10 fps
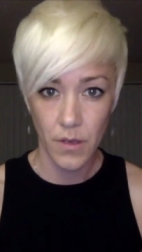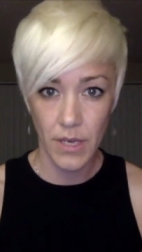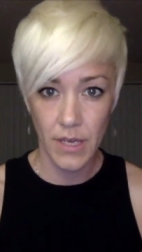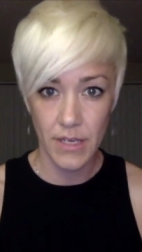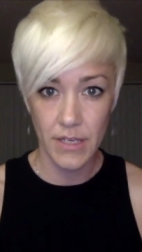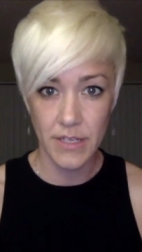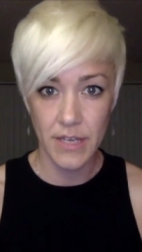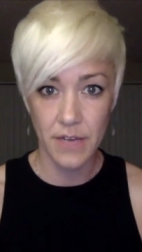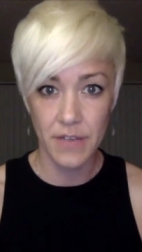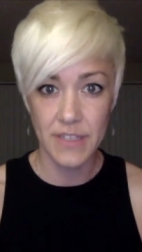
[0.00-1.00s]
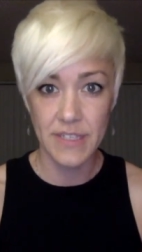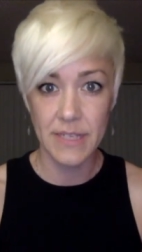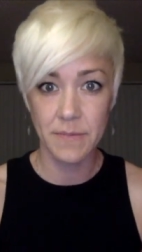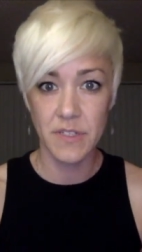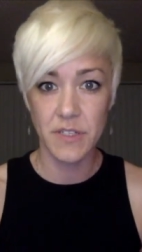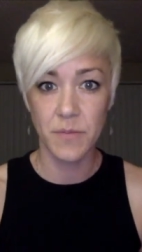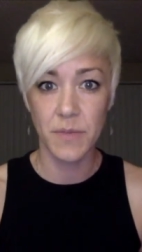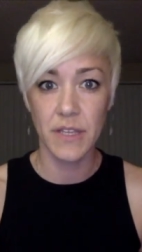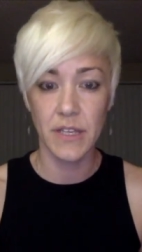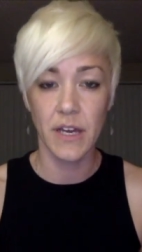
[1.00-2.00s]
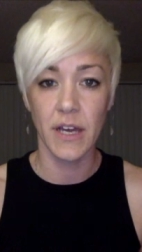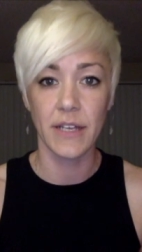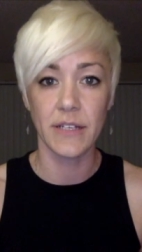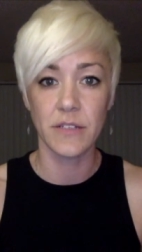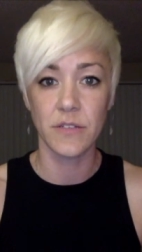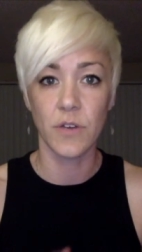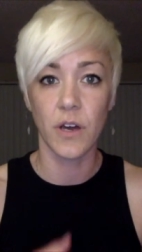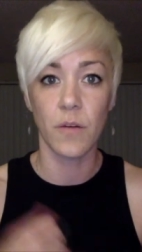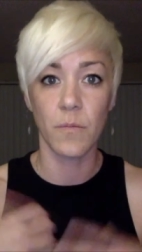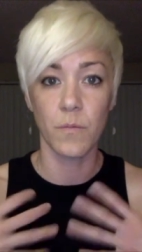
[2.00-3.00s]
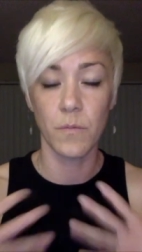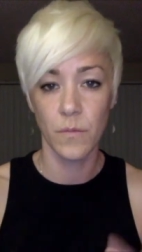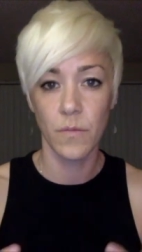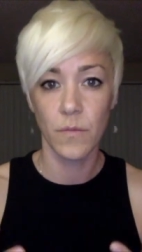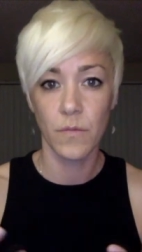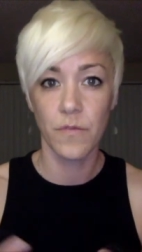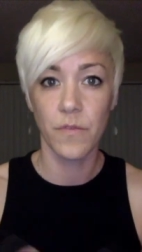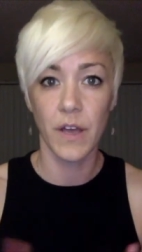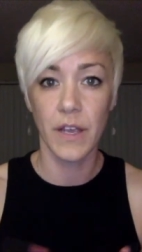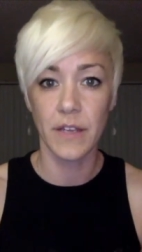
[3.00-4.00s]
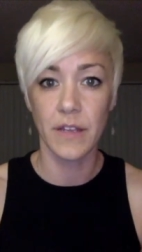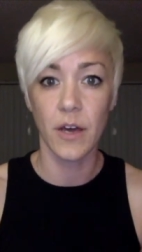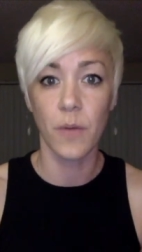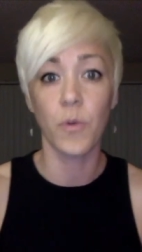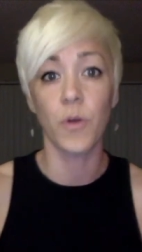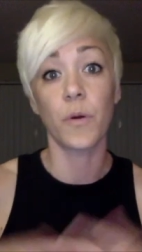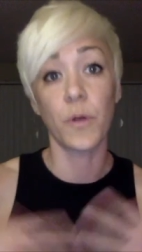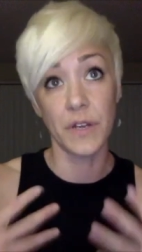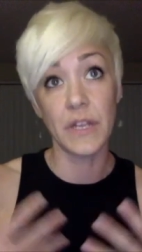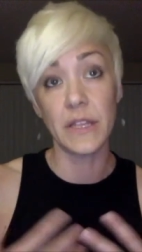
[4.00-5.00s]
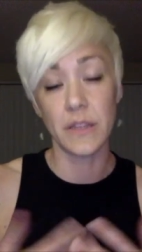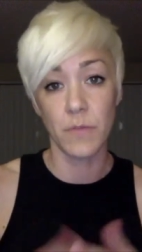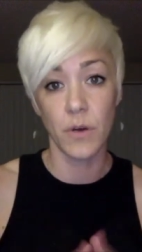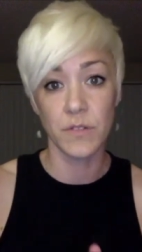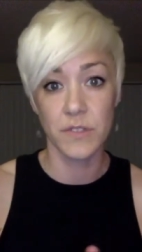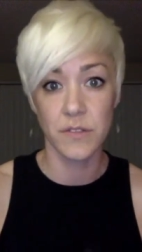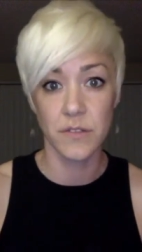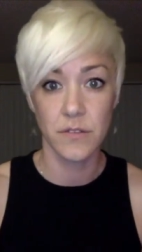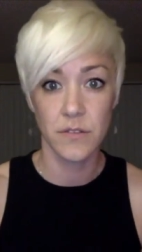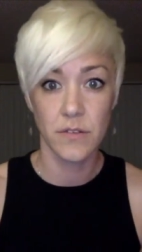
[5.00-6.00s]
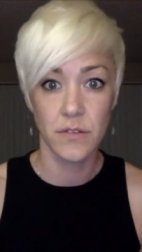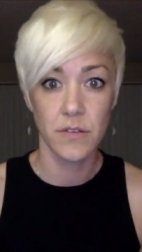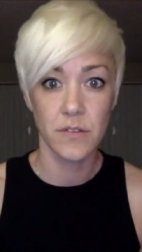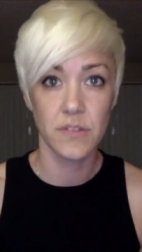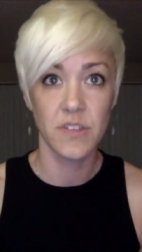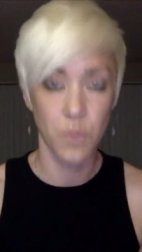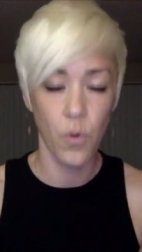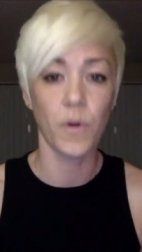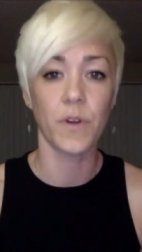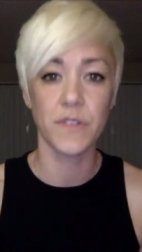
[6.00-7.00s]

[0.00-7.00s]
and how they seemed to be the kind to come find help or, or need the most support.